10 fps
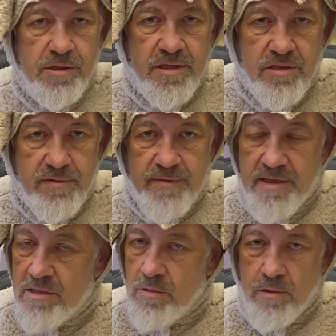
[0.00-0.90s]

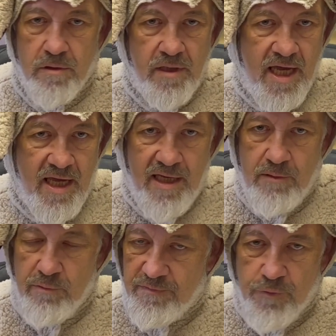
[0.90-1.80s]
service or a
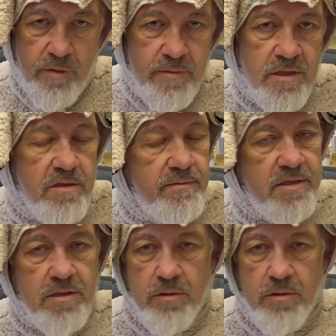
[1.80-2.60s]
reform service